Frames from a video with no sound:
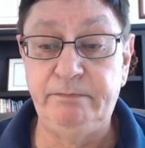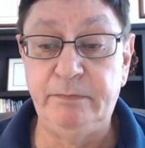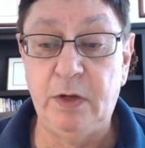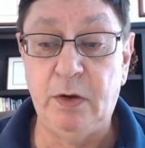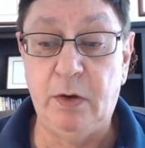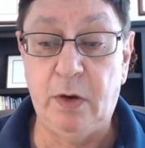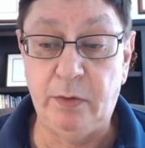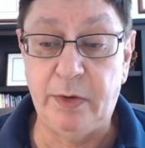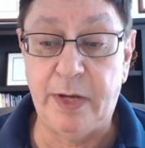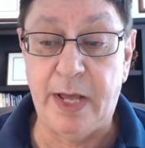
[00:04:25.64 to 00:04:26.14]

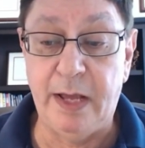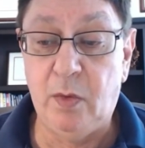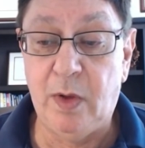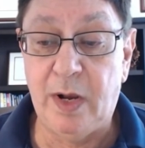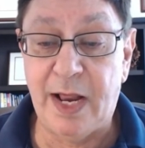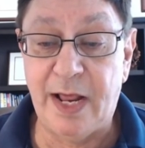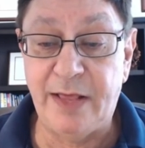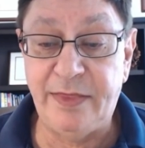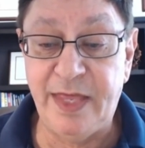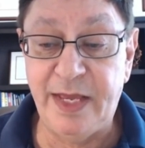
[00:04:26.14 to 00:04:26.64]
Okay,
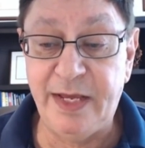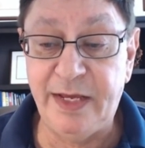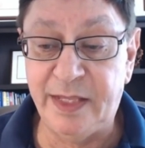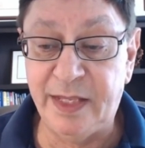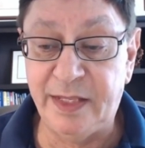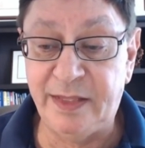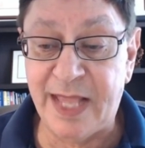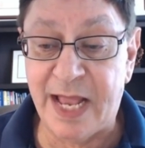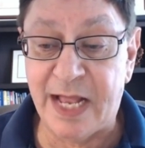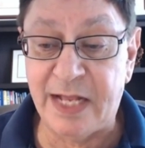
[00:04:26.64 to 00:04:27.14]
I think
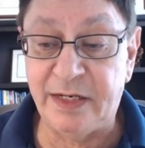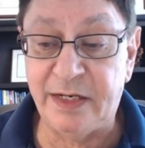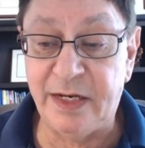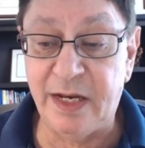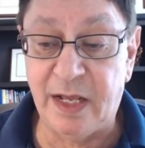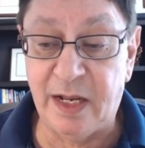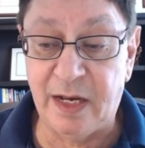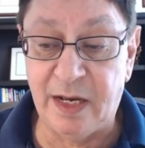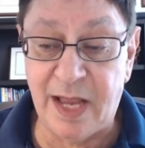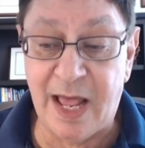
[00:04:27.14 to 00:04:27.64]
that
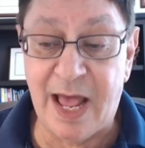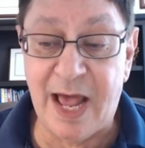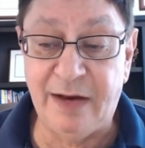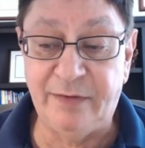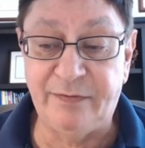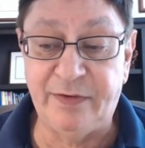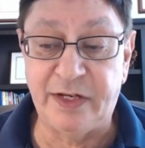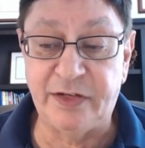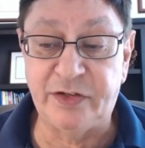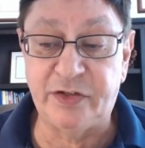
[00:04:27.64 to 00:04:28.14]
a lot of
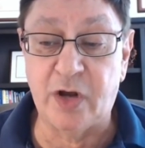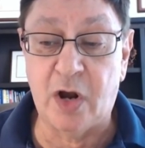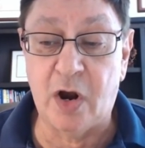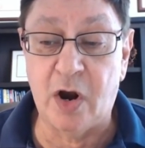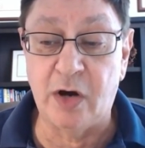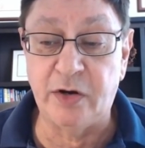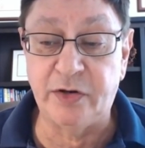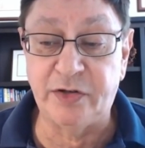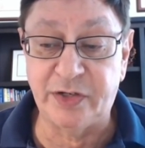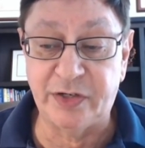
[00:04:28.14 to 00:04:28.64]
us
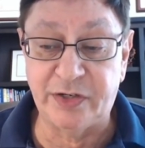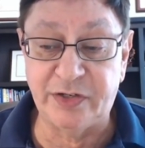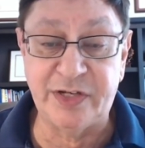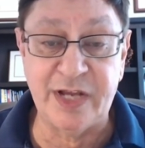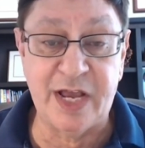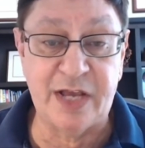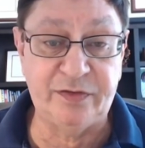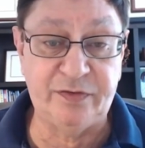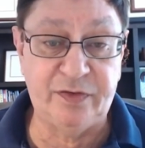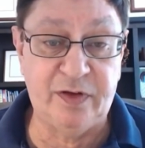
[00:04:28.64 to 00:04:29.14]
are
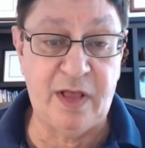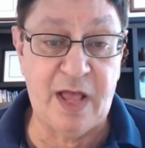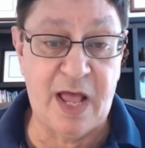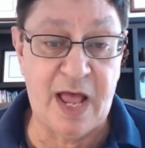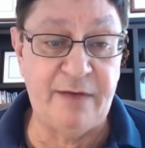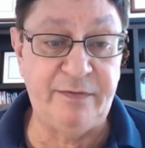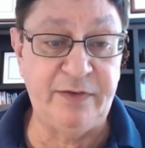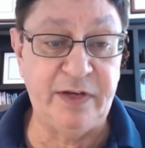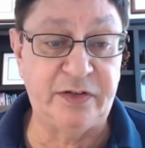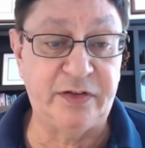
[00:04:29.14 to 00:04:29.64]
successful,
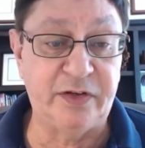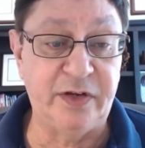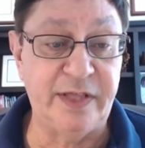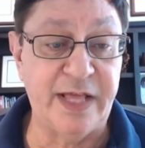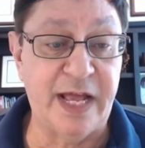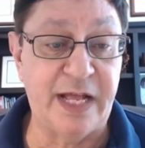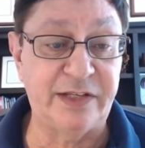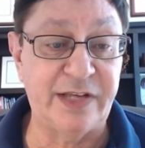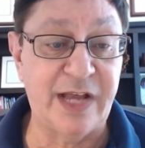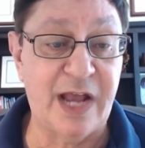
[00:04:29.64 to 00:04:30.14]
obviously.
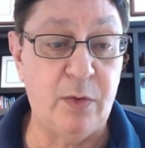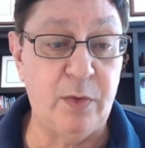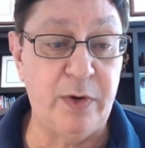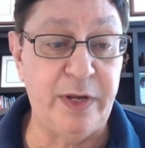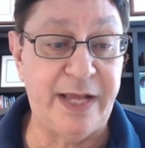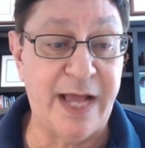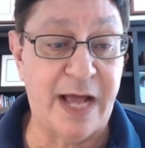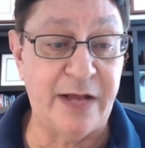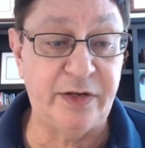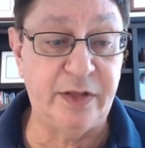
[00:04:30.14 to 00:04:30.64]
That's how we
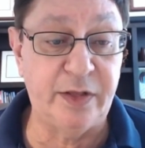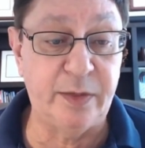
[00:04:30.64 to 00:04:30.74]
got to the